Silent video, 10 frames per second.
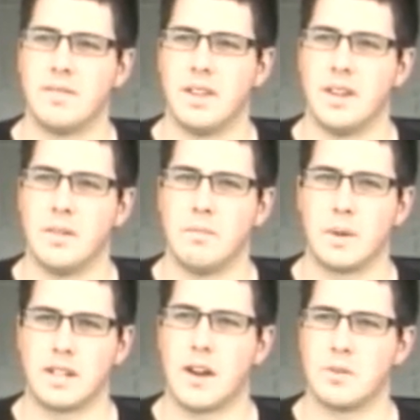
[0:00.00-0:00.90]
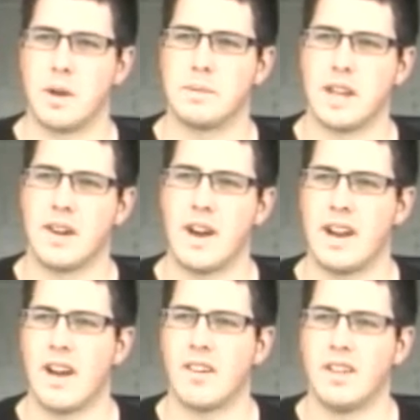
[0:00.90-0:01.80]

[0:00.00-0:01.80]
the McDonald's website right now.